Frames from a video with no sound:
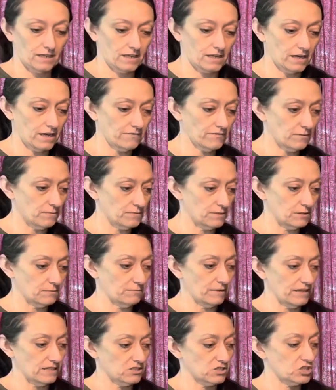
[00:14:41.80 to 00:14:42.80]
give them their
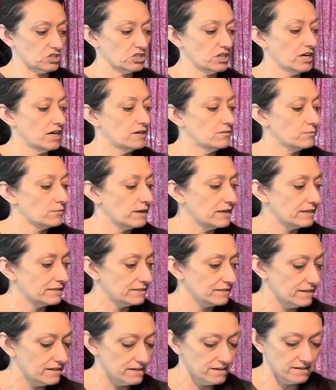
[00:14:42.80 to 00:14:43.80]
best shot right
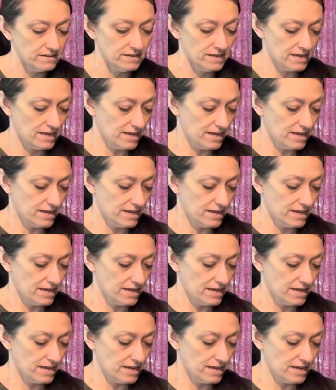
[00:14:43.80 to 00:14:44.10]
there.